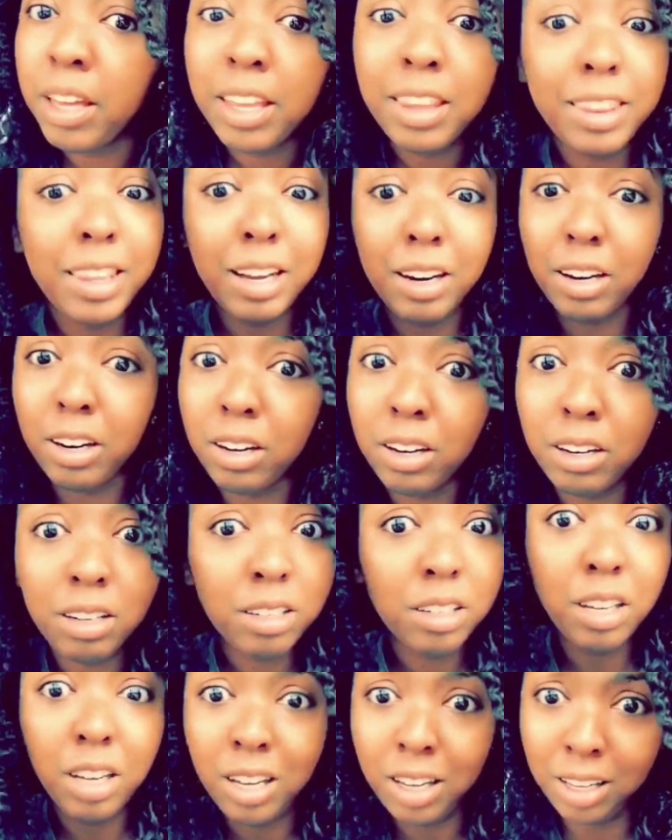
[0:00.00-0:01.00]
They're,
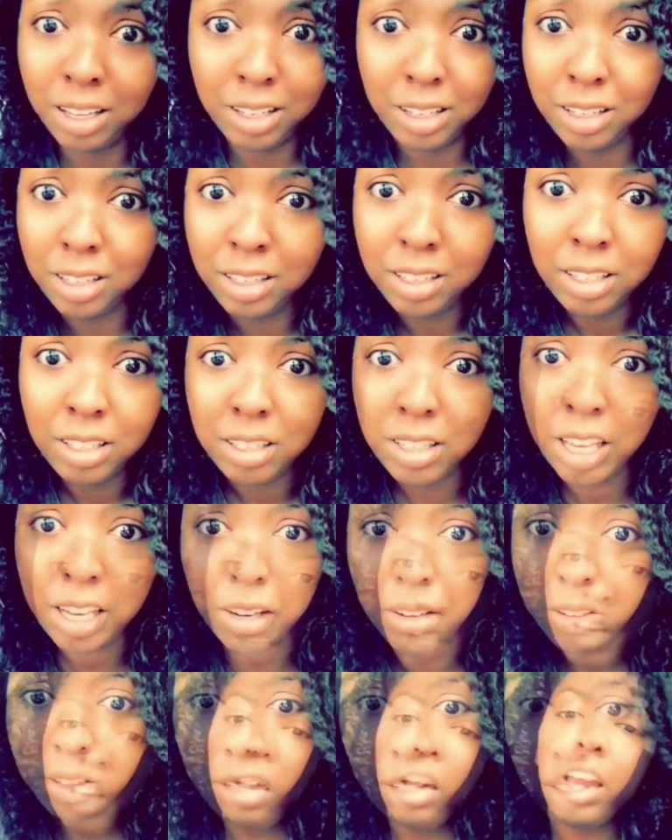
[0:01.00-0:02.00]
uh uh-uh. uh they
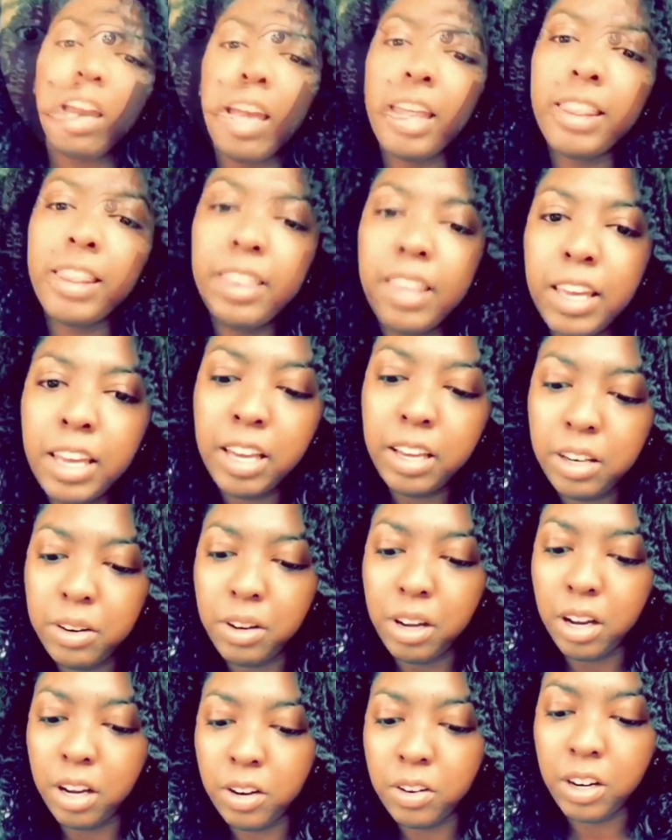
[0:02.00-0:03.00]
don't learn like And then
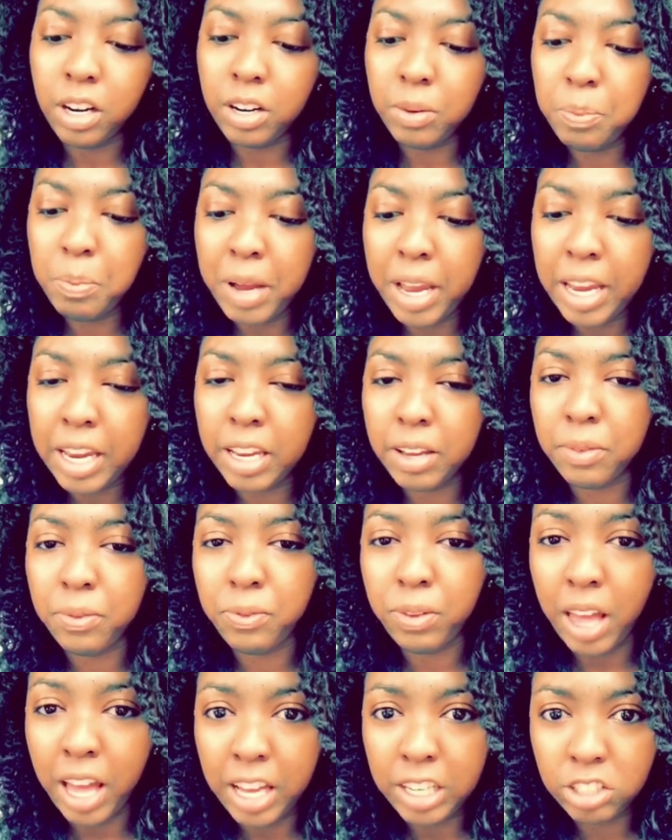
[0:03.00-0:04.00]
uh, make
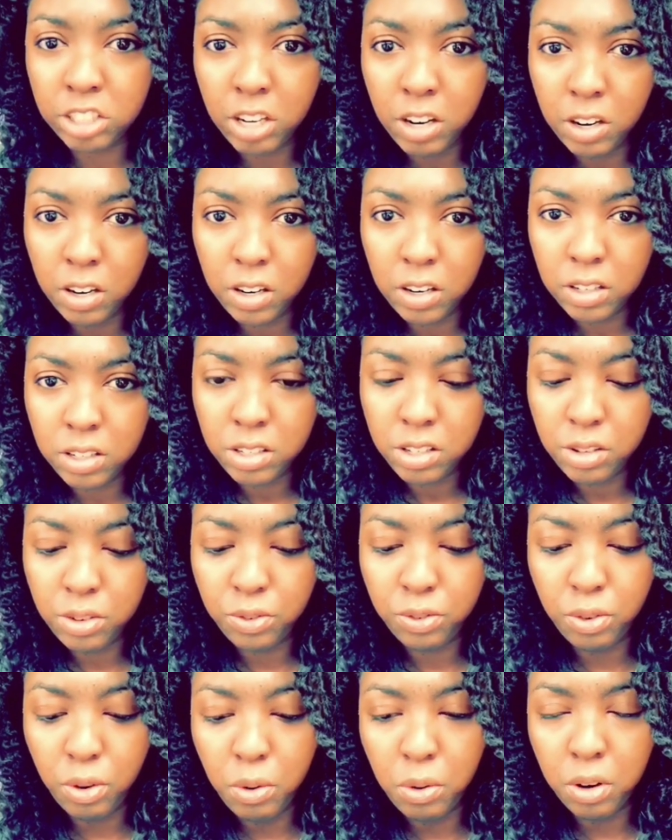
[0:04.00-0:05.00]
flashcards
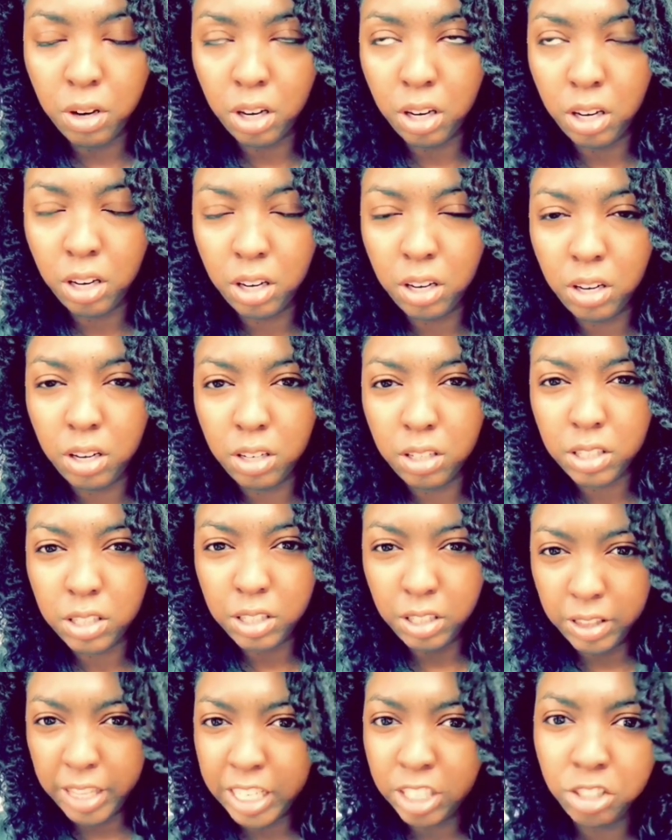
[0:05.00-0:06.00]
for
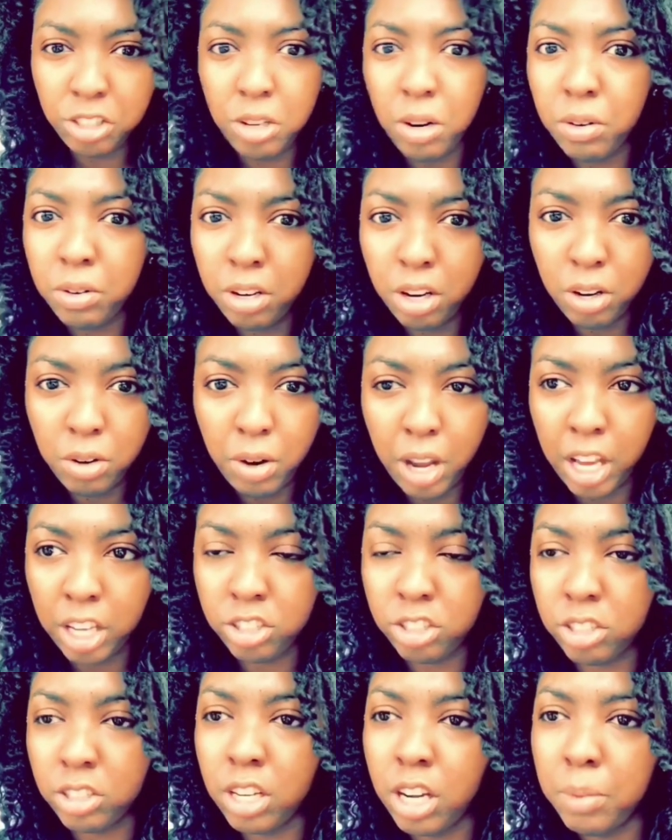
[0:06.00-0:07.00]
things you don't know as
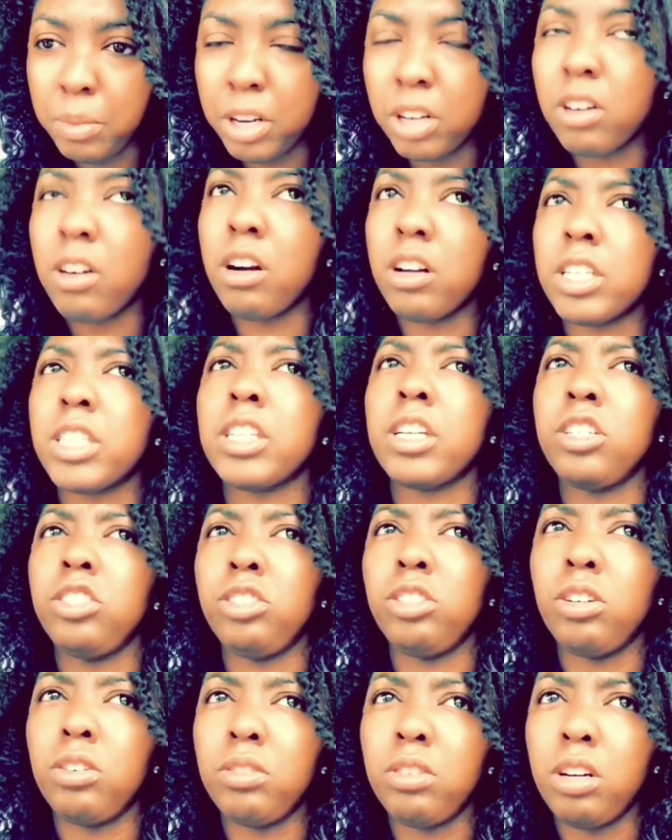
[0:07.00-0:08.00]
you're coming across things you
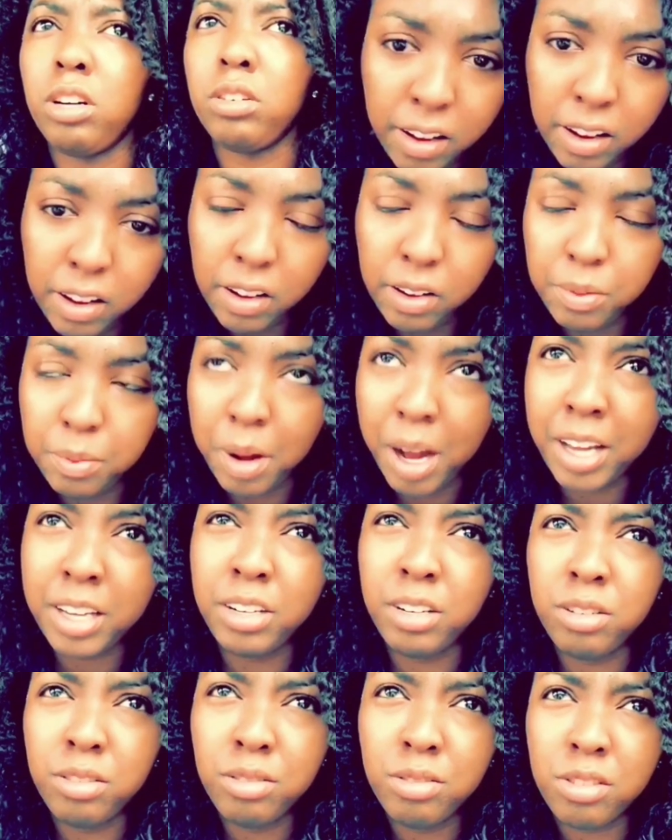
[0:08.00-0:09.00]
don't know um, i
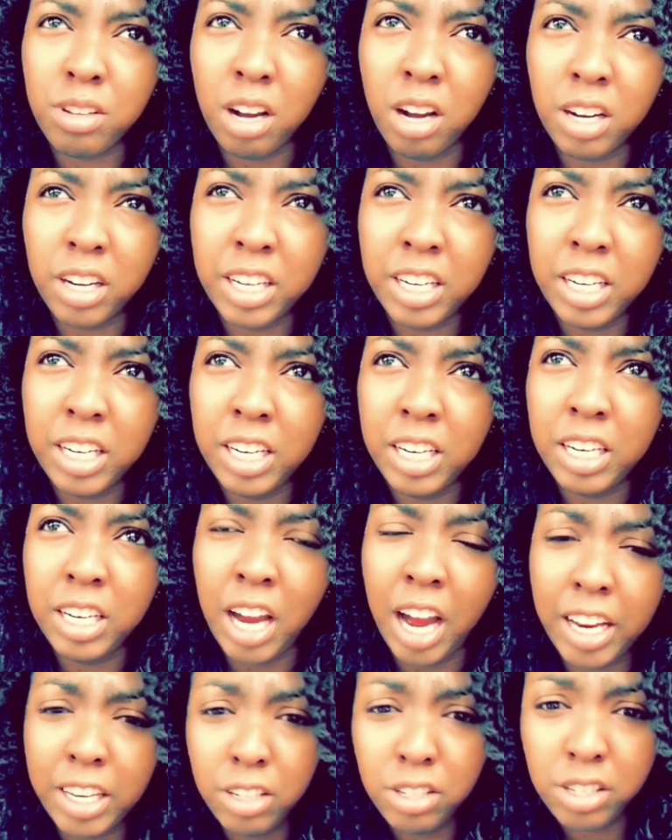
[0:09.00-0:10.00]
use anki
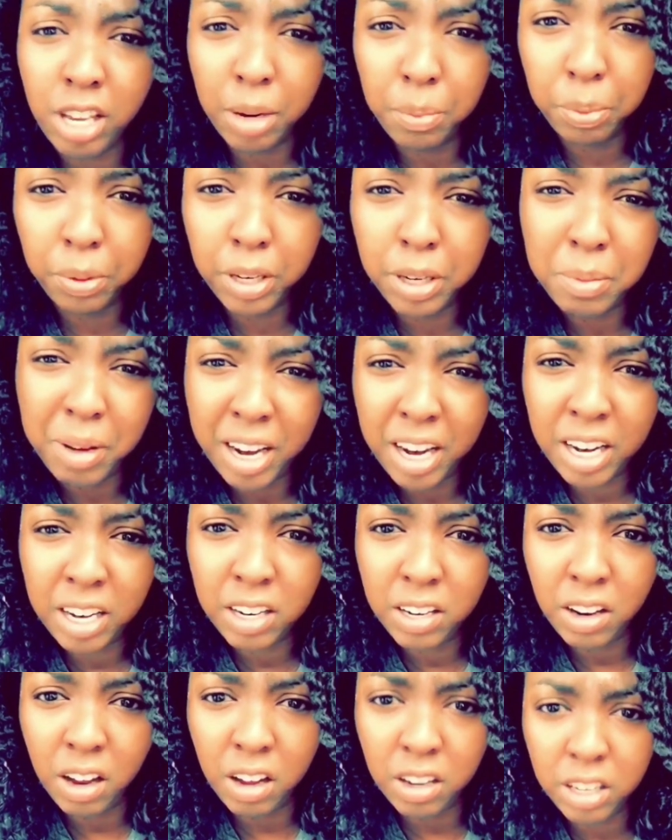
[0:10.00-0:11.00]
i use like
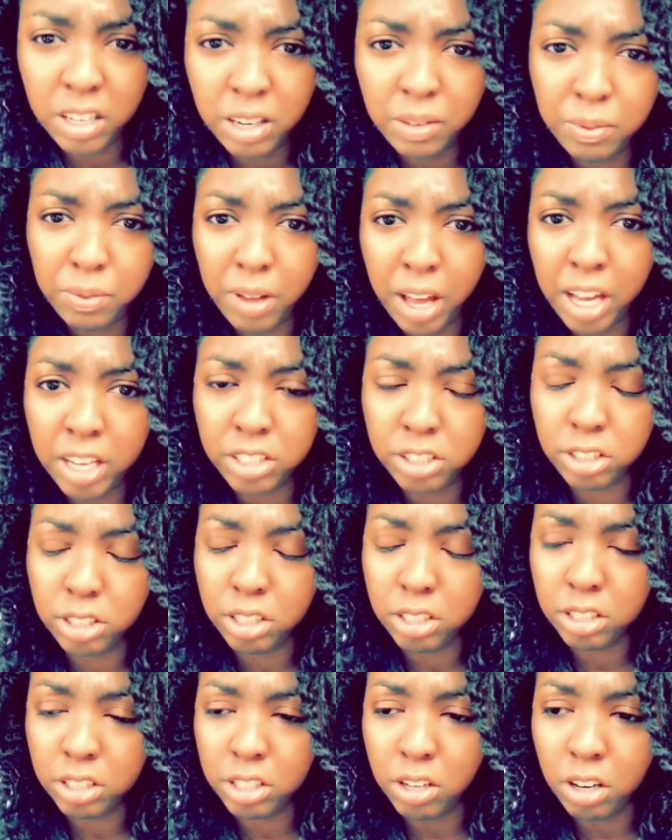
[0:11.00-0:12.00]
pre-made anki flash
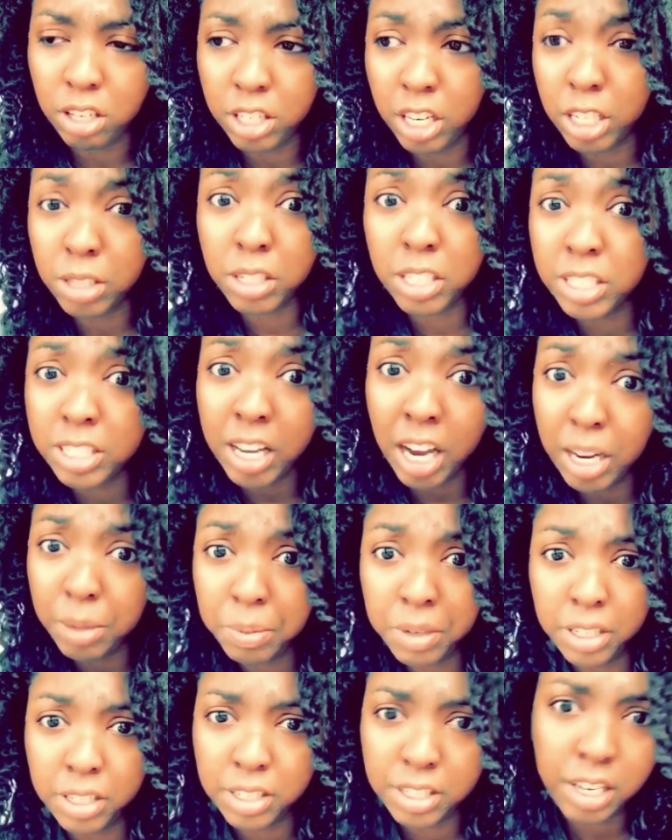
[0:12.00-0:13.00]
hard decks because
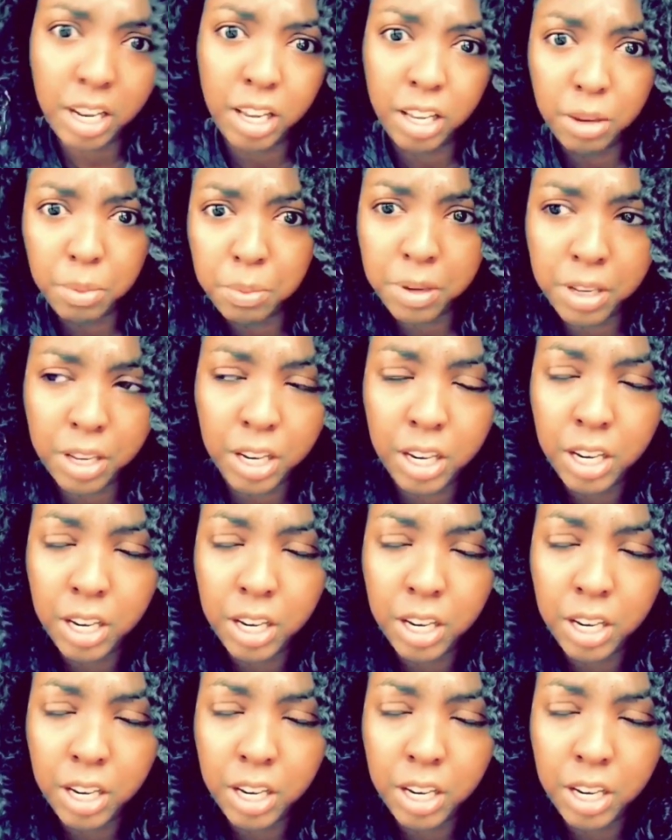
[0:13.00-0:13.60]
typing does not help me